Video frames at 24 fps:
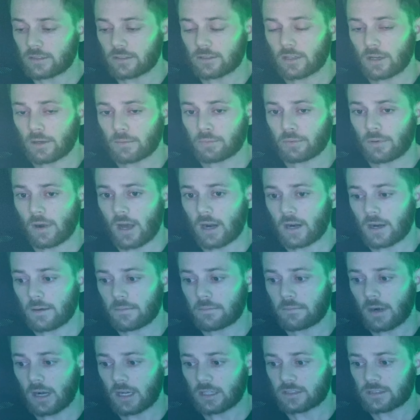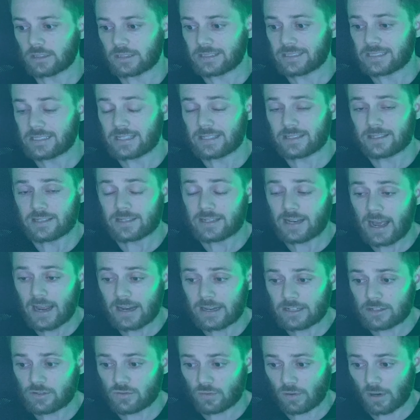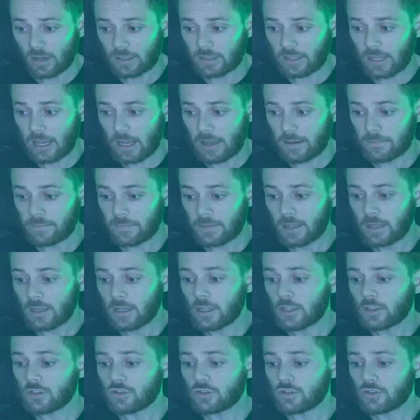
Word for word: you know, brought up much is Cincinnati's run game.